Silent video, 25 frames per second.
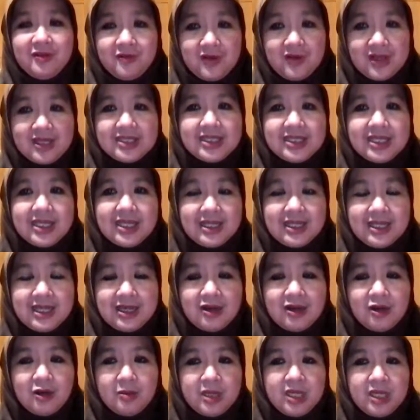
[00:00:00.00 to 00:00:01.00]
we're facing
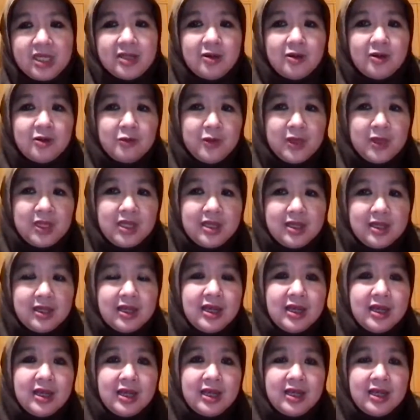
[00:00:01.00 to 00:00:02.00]
the Omicron with
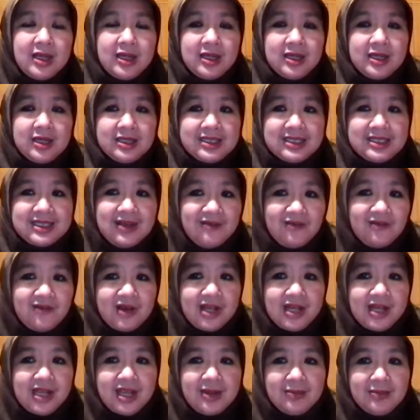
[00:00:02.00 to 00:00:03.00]
the
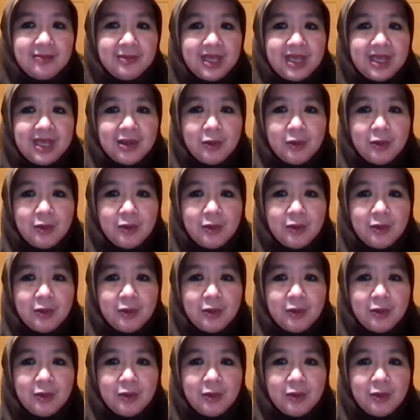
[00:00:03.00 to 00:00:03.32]
subvariant